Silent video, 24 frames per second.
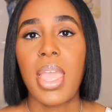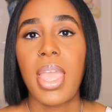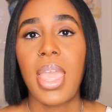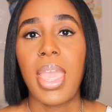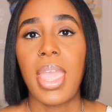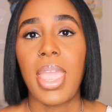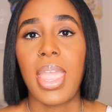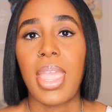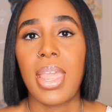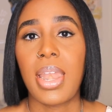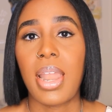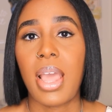
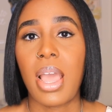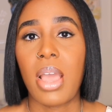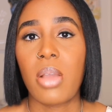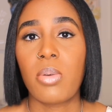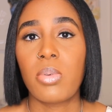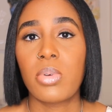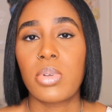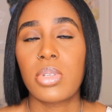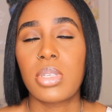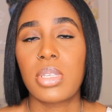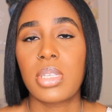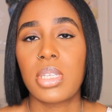And I
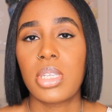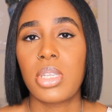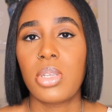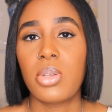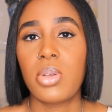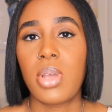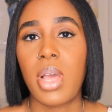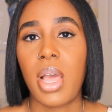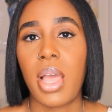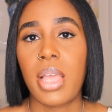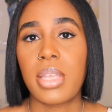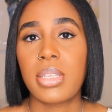will see you
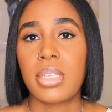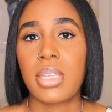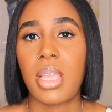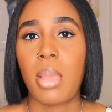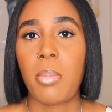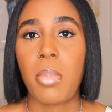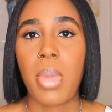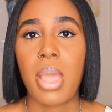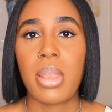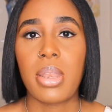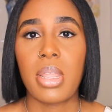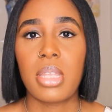guys
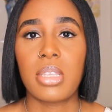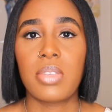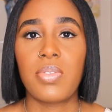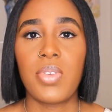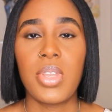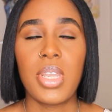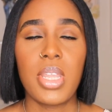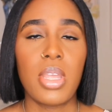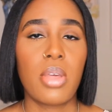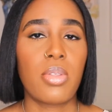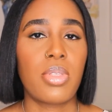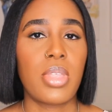in my next
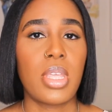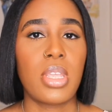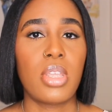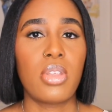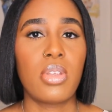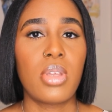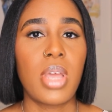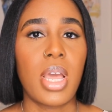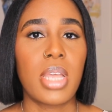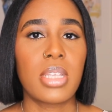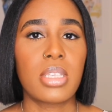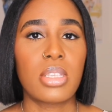video. Thank
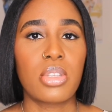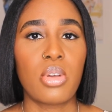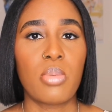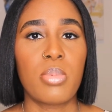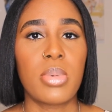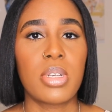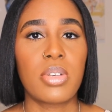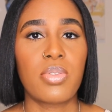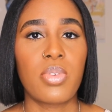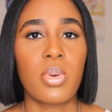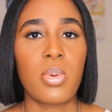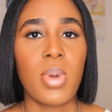you guys so
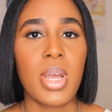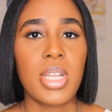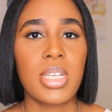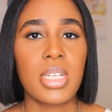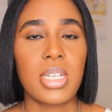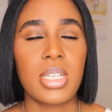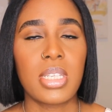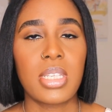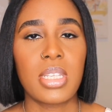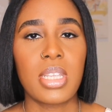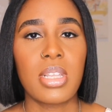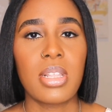much for
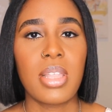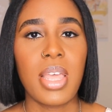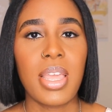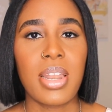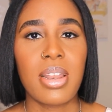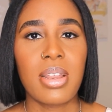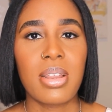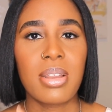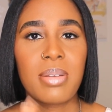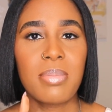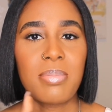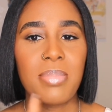watching. See you
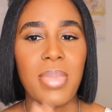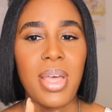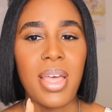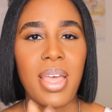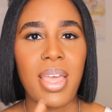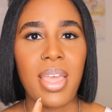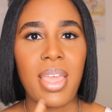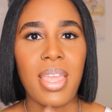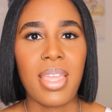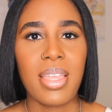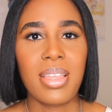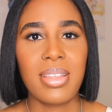later.
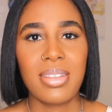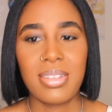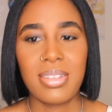Bye.